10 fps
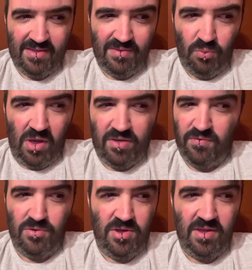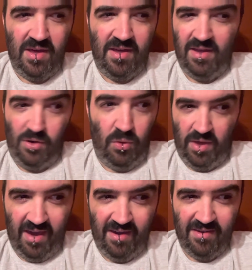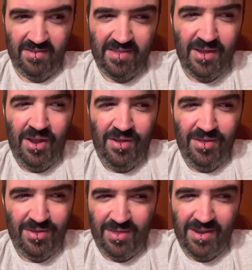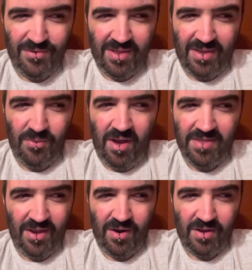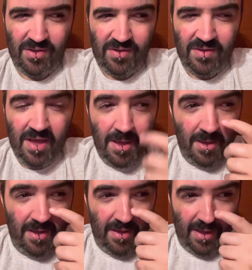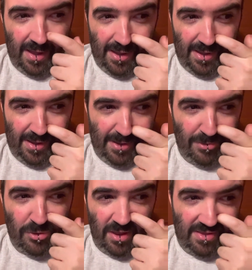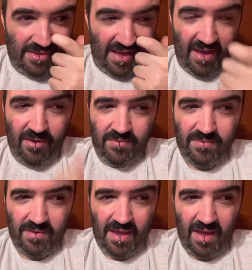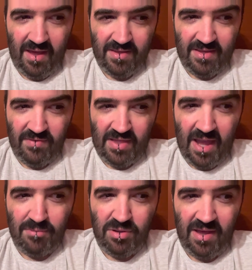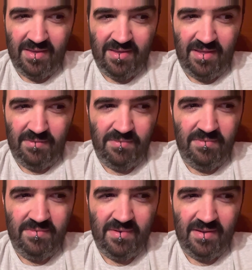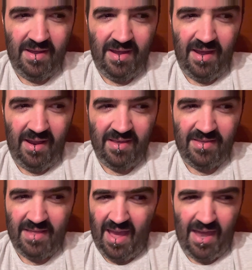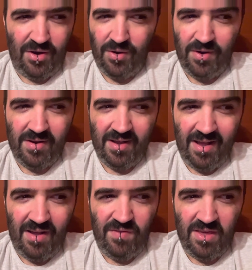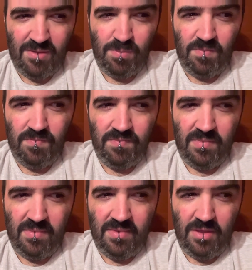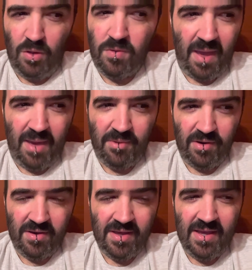West Virginia and who cares. So they don't really want the article chased down. Stephen Lang plays the editor of this newspaper.